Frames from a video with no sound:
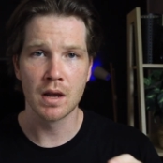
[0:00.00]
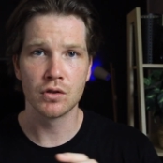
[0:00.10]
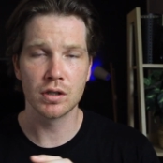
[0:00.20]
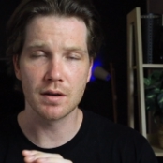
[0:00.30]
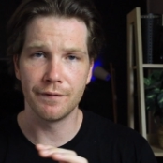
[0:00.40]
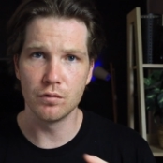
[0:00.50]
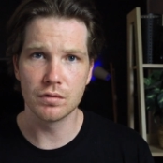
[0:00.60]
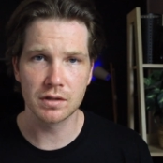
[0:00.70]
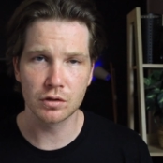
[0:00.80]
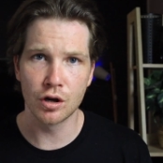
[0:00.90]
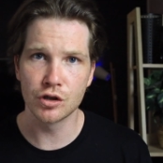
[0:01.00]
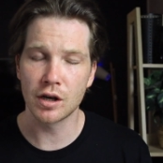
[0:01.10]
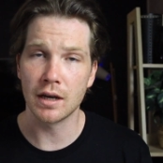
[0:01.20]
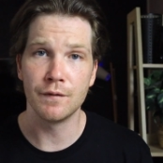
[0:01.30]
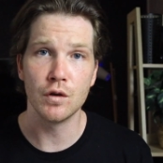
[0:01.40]
Just a full
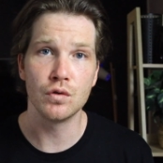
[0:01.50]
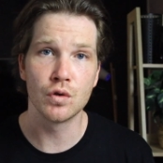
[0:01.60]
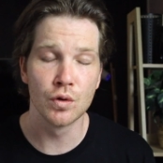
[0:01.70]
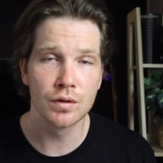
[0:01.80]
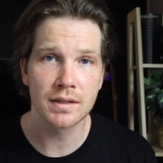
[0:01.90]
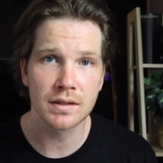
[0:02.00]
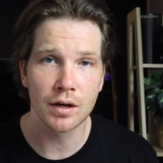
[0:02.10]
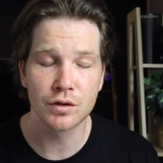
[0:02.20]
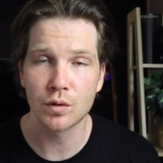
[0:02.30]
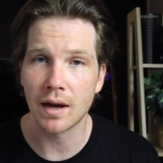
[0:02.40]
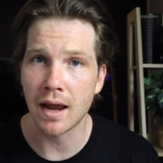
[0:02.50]
disclosure, if you do decide to